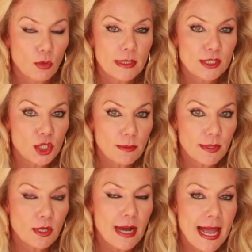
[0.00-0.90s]
when
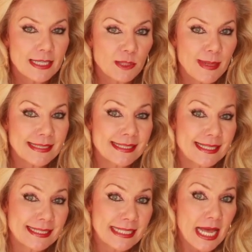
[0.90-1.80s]
Jupiter aspects
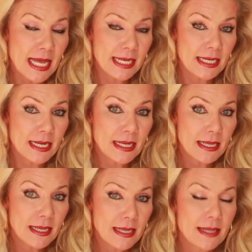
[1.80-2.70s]
the sun,
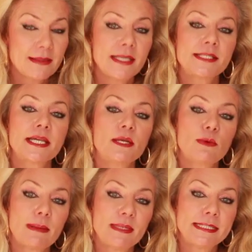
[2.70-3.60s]
this can
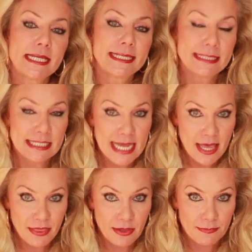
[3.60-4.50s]
represent
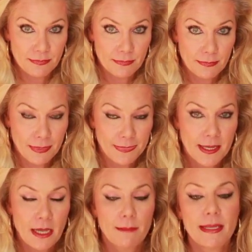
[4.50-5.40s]
death.
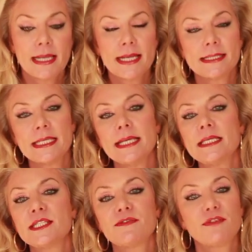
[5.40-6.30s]
Because it
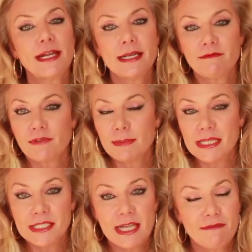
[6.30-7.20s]
is freedom from
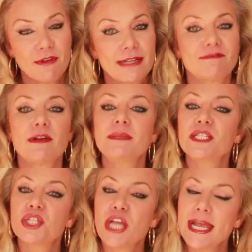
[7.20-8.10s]
the suffering, from
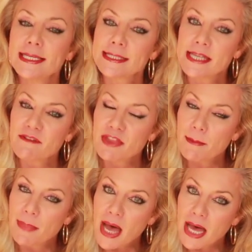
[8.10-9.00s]
the chains of the
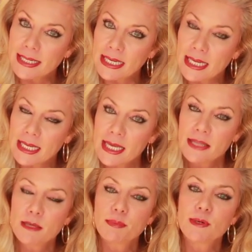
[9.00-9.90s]
body,
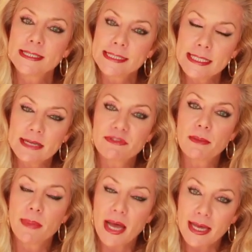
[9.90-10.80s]
the prison of
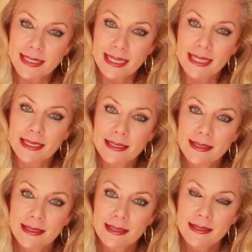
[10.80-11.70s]
the body
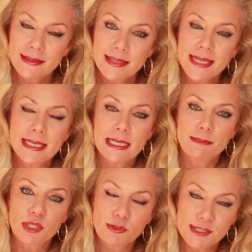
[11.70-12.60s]
that
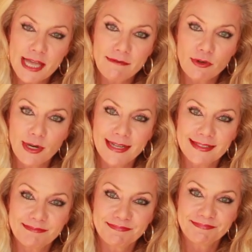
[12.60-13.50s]
keeps you suffering.